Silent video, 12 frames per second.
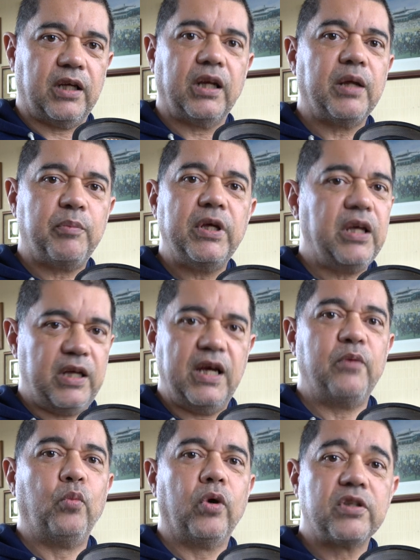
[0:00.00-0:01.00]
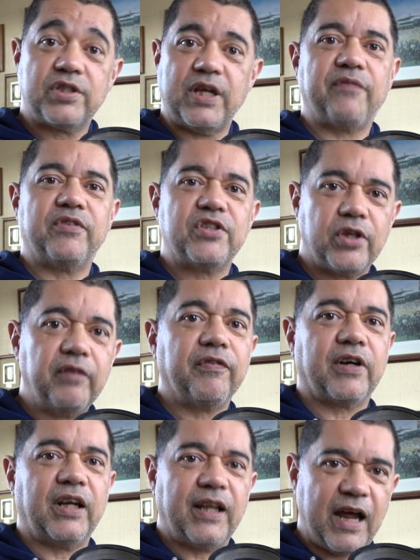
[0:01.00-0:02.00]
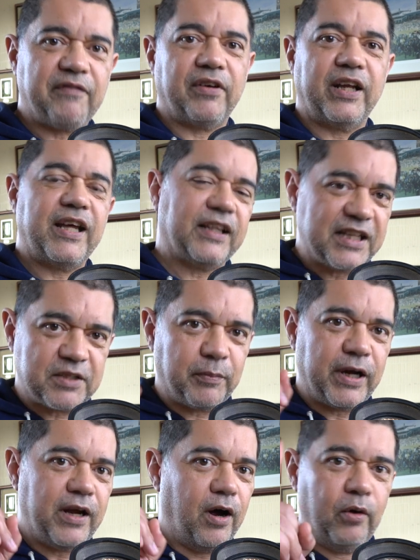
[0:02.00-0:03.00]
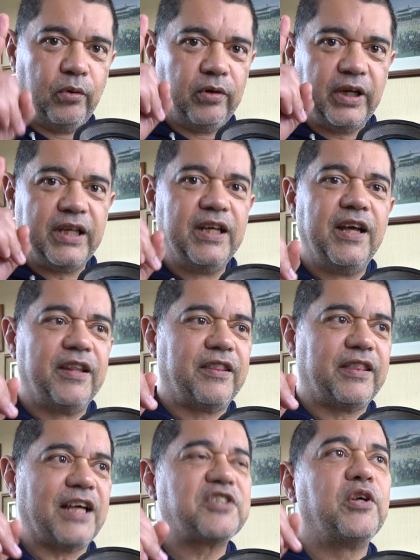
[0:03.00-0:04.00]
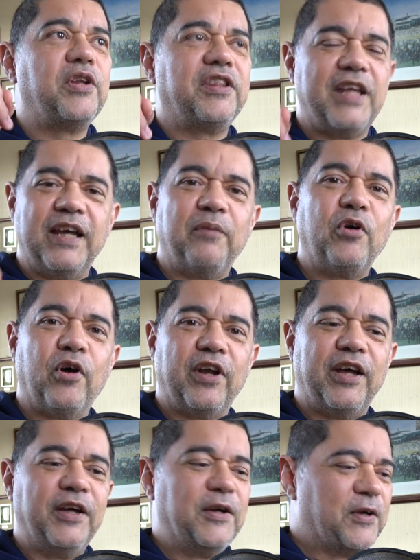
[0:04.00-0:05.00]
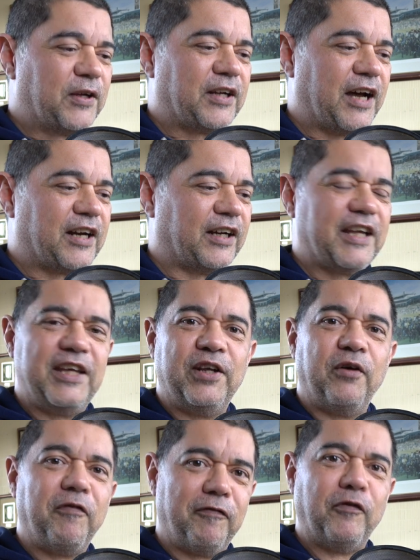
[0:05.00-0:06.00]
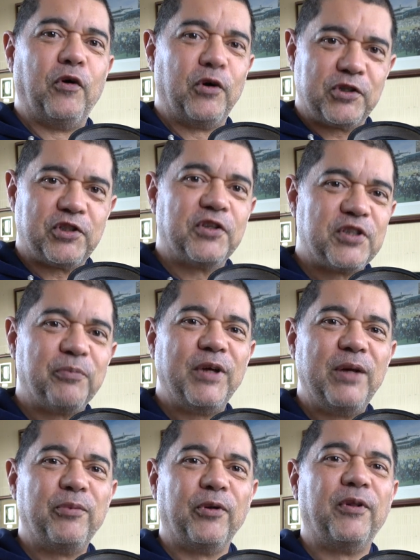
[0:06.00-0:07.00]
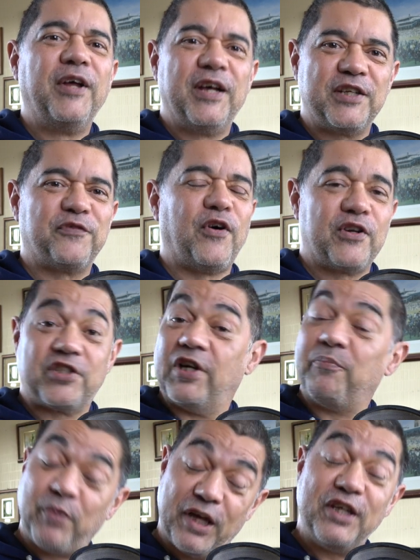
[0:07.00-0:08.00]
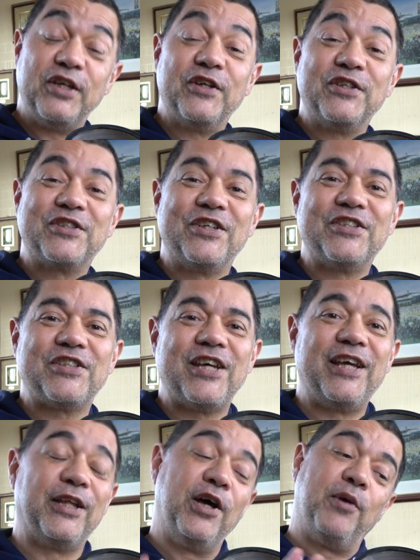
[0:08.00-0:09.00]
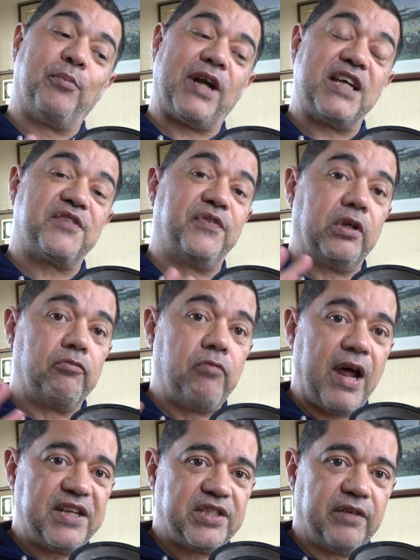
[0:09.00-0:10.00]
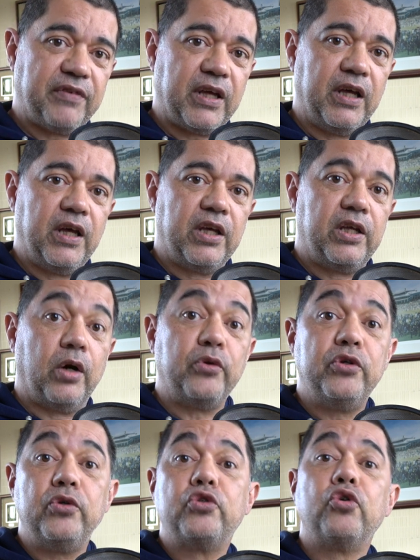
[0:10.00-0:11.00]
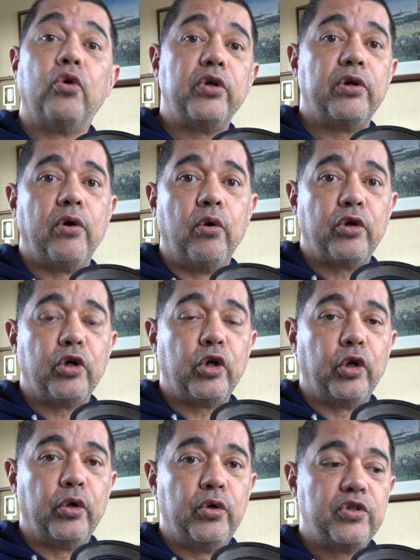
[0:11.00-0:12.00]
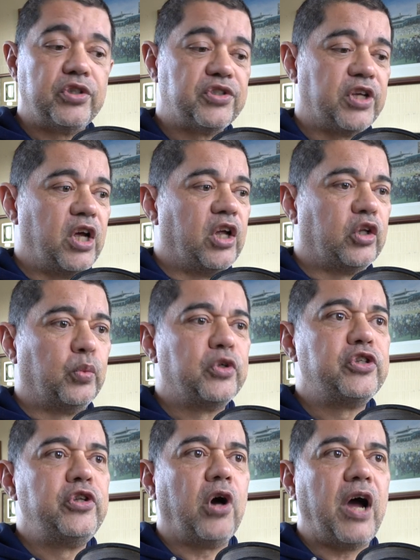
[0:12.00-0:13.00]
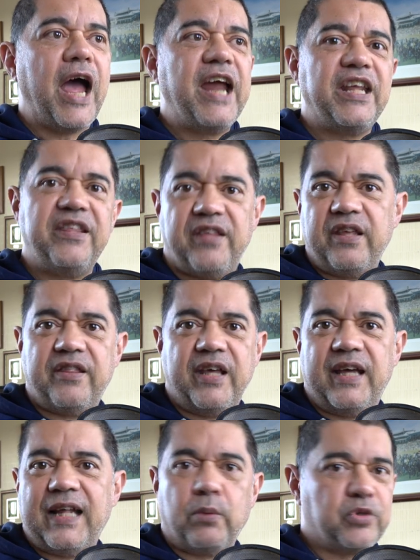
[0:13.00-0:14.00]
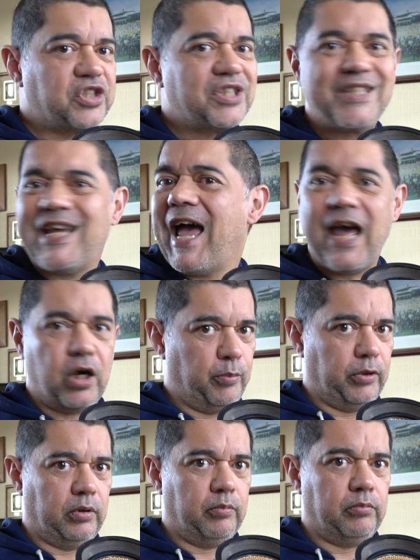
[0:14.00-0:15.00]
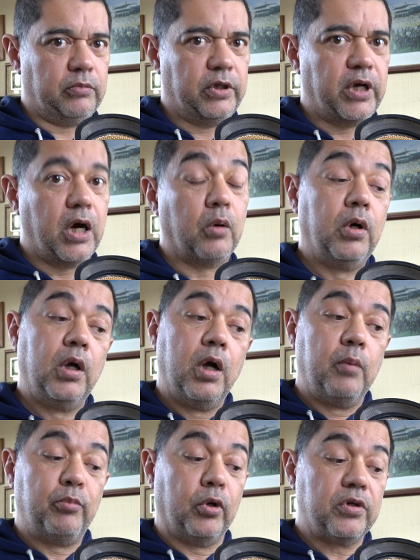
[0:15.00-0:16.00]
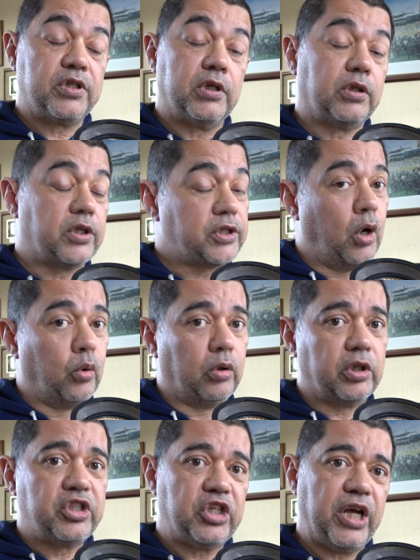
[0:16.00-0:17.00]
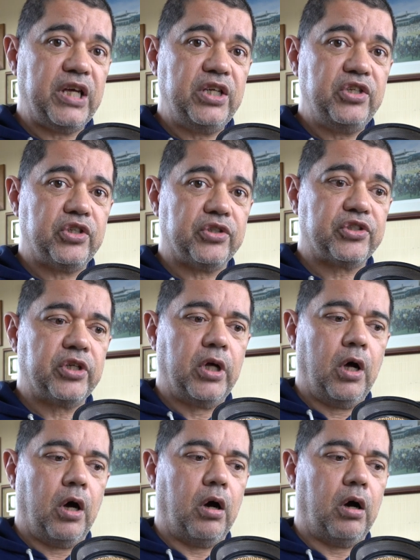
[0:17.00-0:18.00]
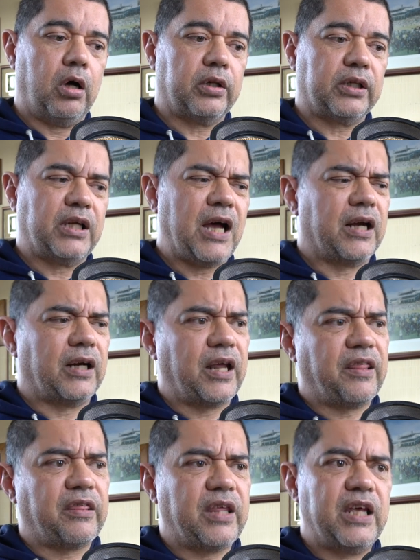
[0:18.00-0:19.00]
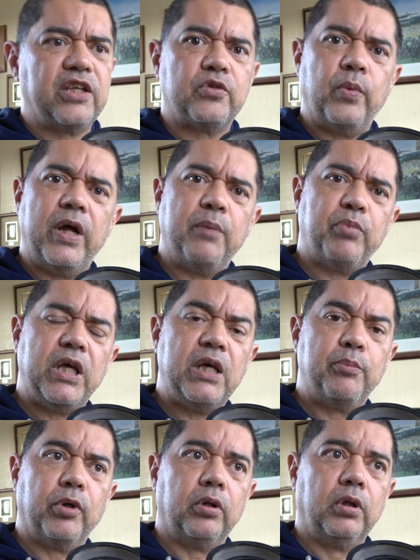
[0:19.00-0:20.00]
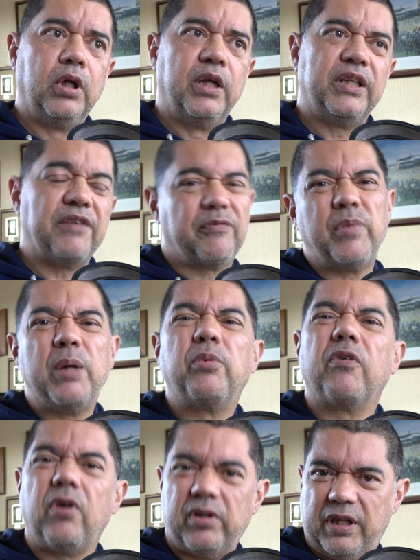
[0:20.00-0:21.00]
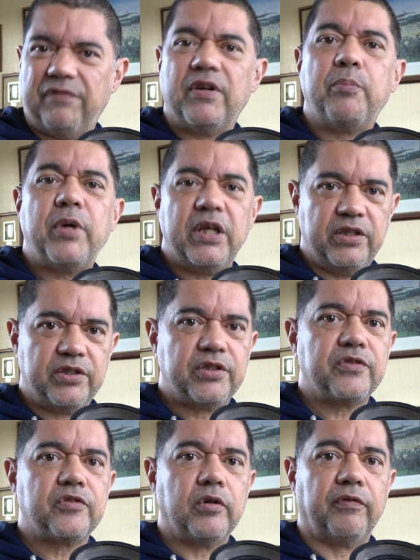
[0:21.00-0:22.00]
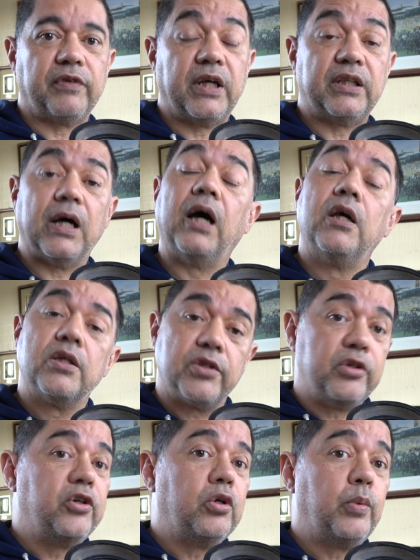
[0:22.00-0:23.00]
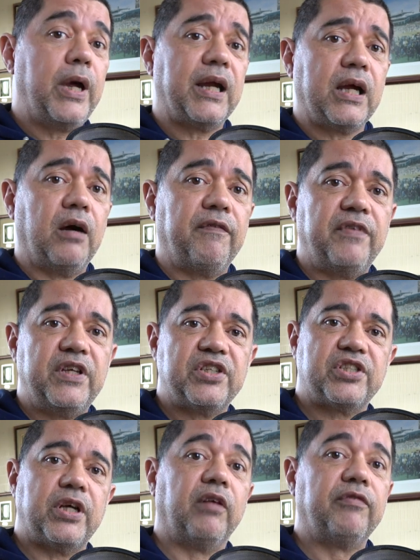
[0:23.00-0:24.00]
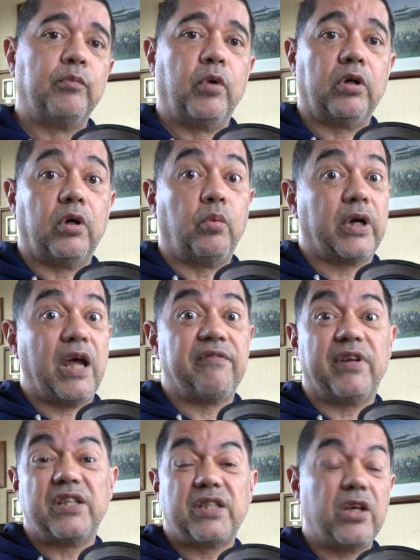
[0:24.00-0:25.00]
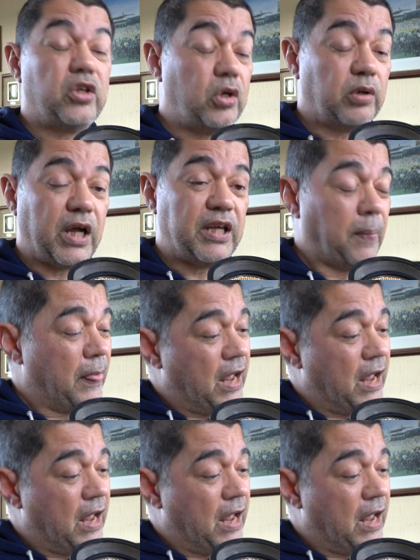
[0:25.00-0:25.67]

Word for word: Clippy EM172 for a lavalier. That's my only that's the only thing I'm going to kind of like, you know, force onto people as far as an opinion is concerned. But as for the rest of it, you know, you draw your own conclusions. There was not anything there that was terrible, you know, but the tonal changes are kind of like things where people, different people have got different opinions of stuff like that. So you work out for yourself and whatnot, whatever it is that you like.